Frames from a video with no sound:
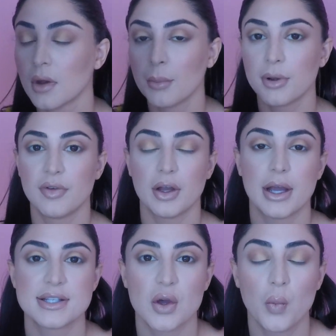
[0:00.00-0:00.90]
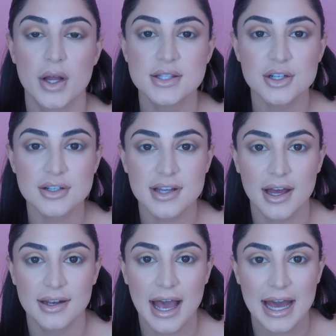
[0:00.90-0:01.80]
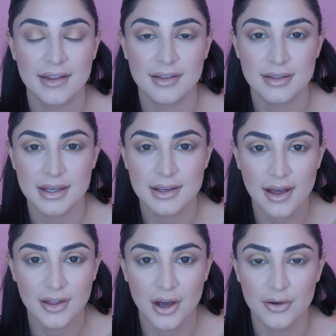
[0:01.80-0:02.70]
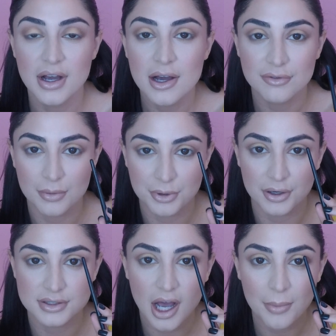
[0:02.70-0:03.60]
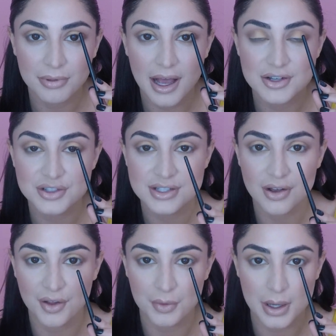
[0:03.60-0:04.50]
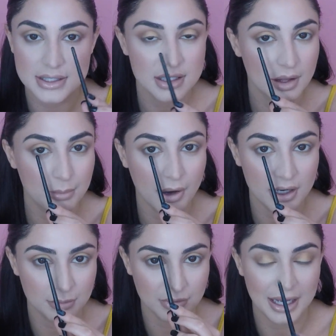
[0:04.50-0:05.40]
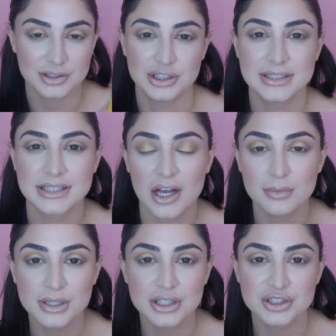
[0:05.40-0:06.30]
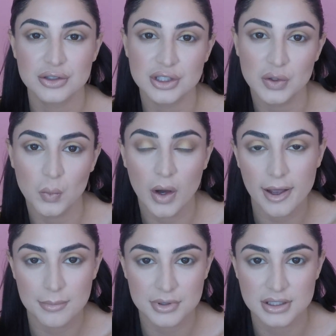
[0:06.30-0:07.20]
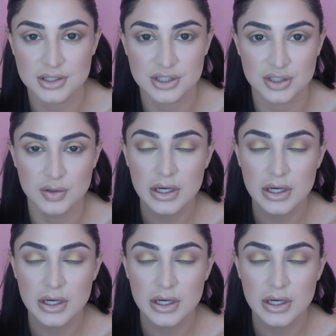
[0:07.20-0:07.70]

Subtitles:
Perfect. Okay, so once you're done adding the yellow from your top lashes all the way to the bottom lashes, now I'm going to show you what I'm going to do